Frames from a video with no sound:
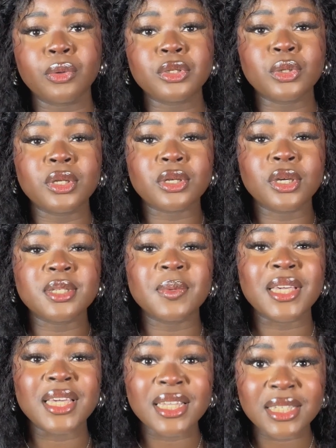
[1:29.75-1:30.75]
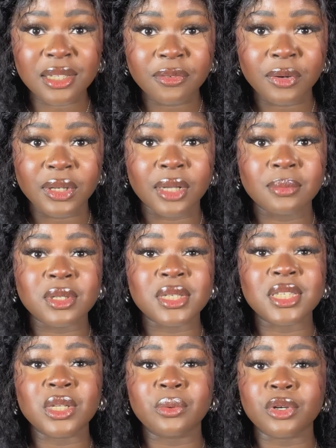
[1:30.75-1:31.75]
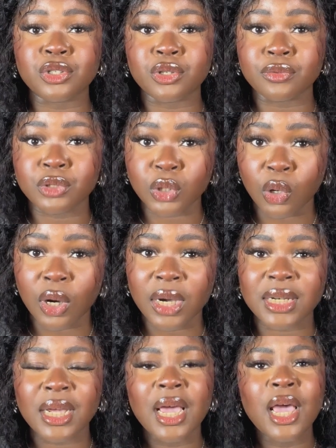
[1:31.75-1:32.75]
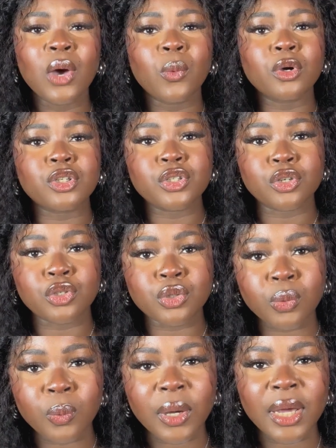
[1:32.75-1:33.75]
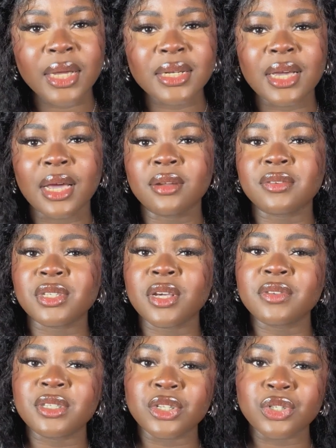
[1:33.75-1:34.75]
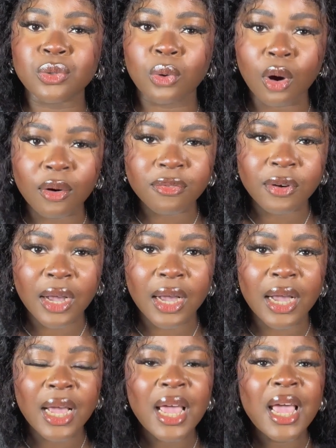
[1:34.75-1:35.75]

So it's going to be easy for them to see what you've done, what you're doing, the kind of services you offer,